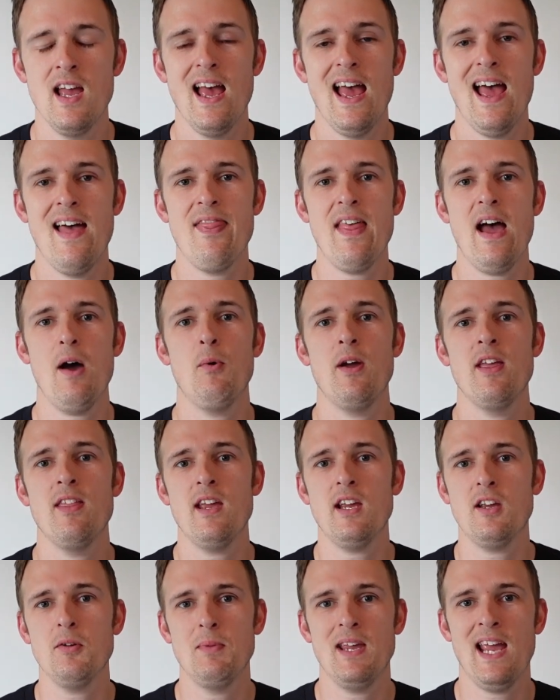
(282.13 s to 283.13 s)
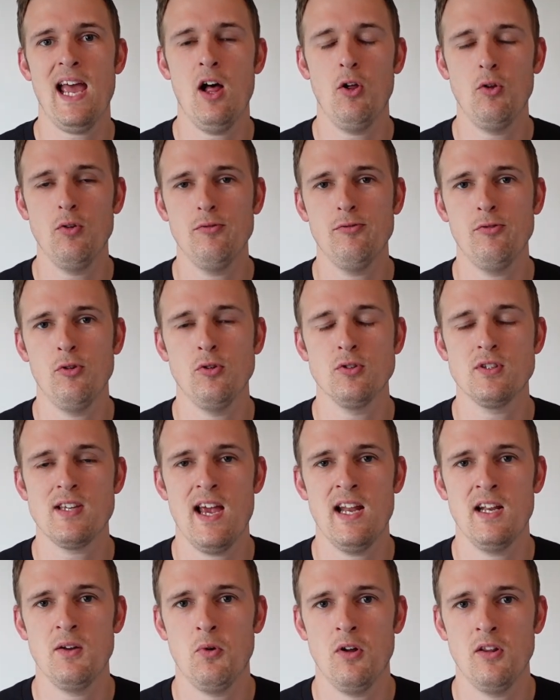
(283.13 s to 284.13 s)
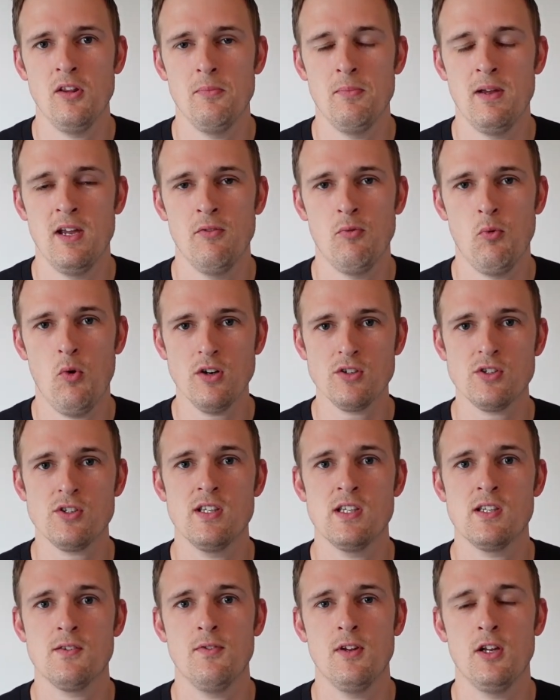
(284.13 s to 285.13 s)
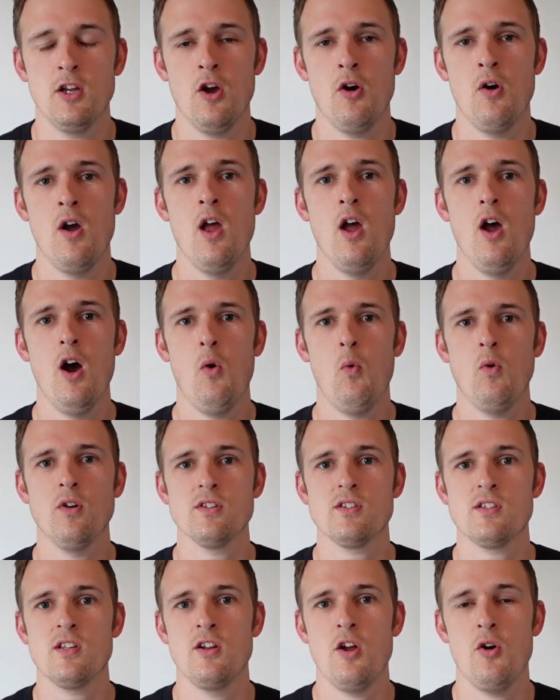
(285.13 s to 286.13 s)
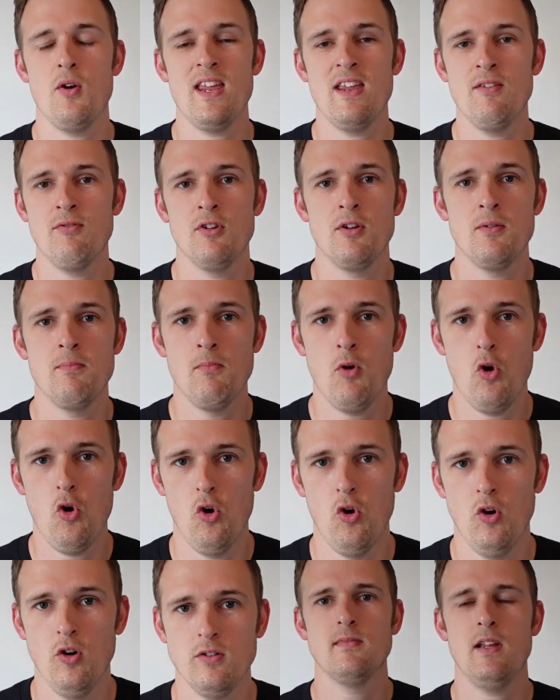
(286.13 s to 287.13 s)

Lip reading: and that way they can be helpful to anyone that may have watched this video or wants to know even more.